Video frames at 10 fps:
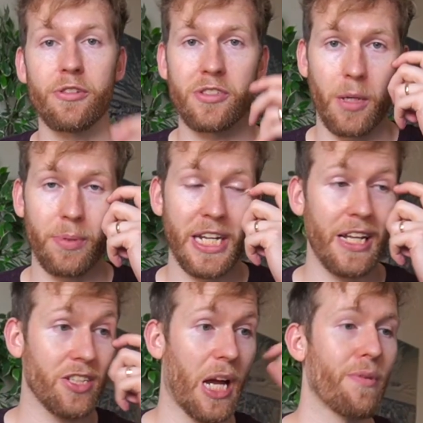used a
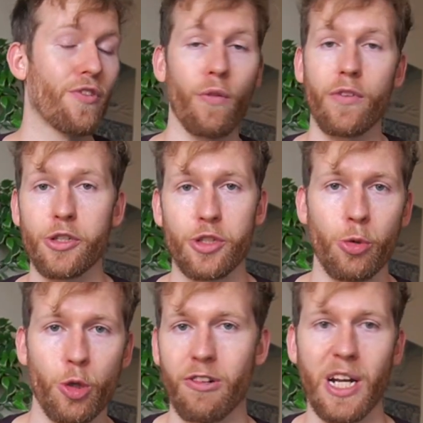particular type of
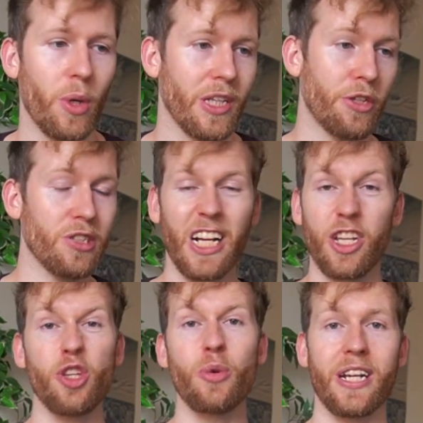convolutional neural network, they used like a
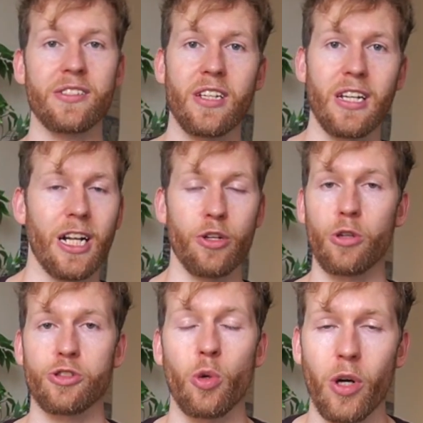UNet, and you're
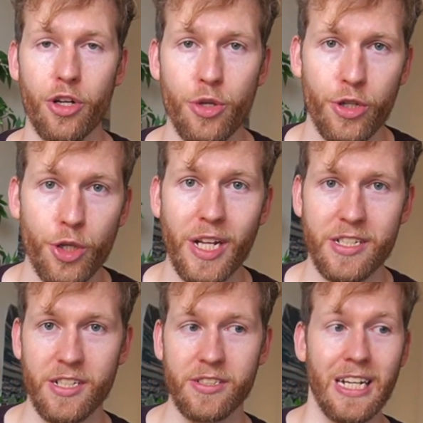not sure what a new
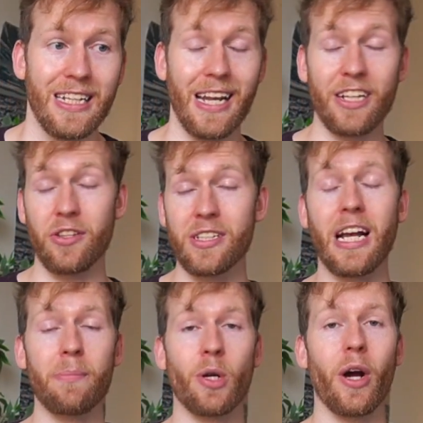UNet is. Then actually this
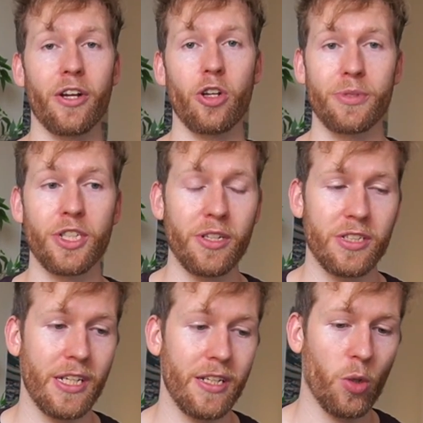can be quite a good
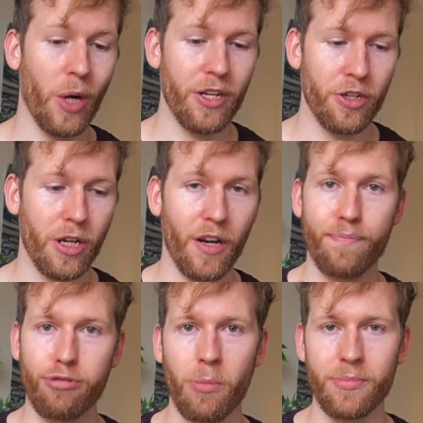opportunity and quite a good kind
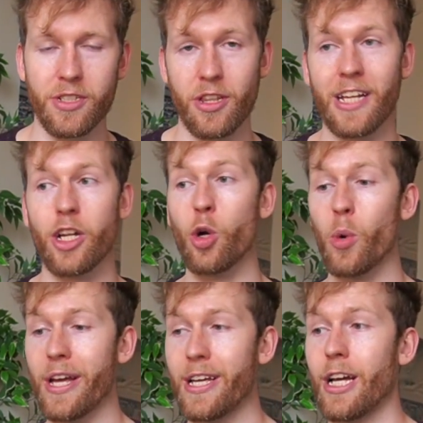of prompt to then go
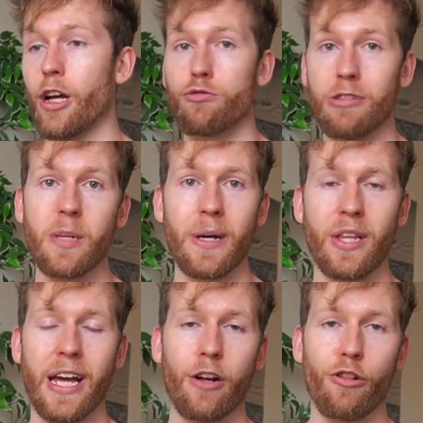away, read about
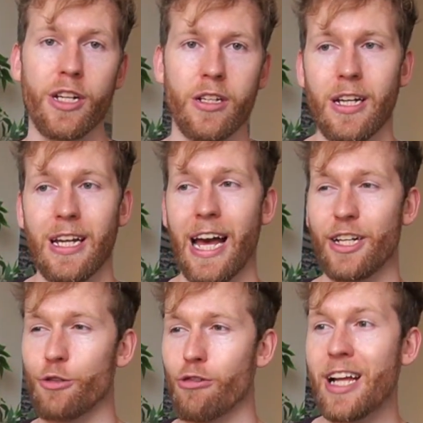that area,
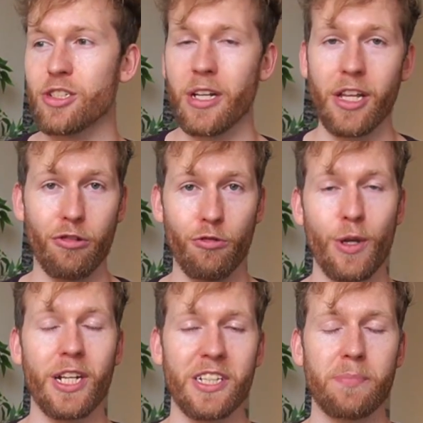and gradually through
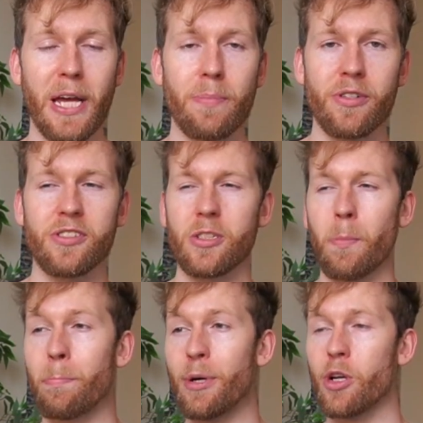reading these papers,
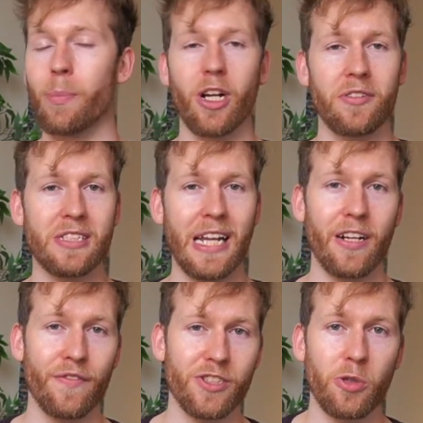build up an
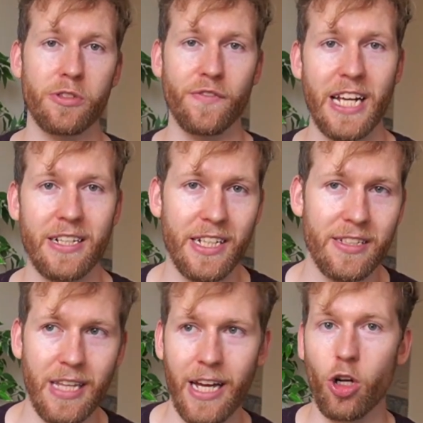understanding of the sorts of
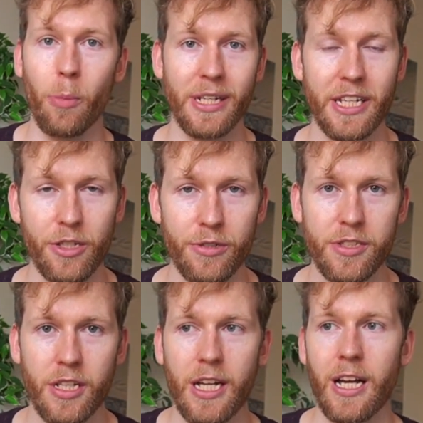techniques that are commonly
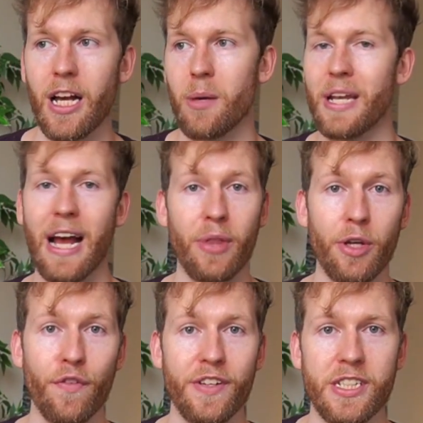used and how they
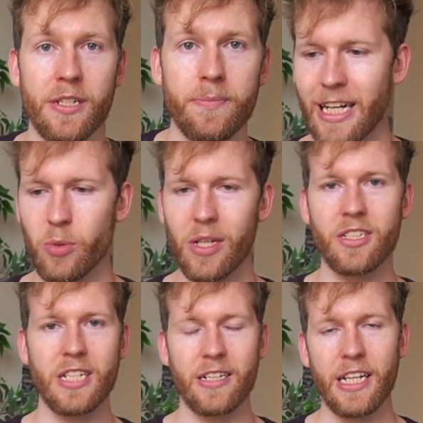all fit in. As well as
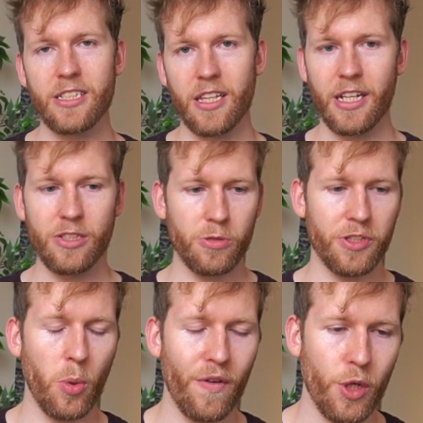the techniques, I think it's
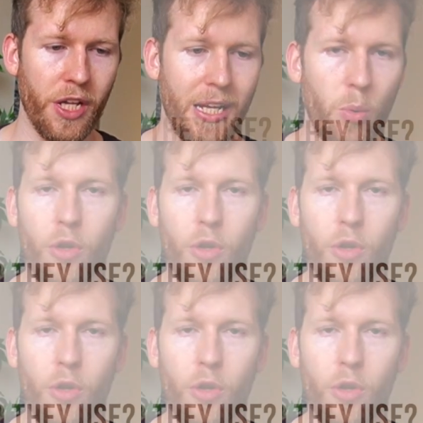also worth looking at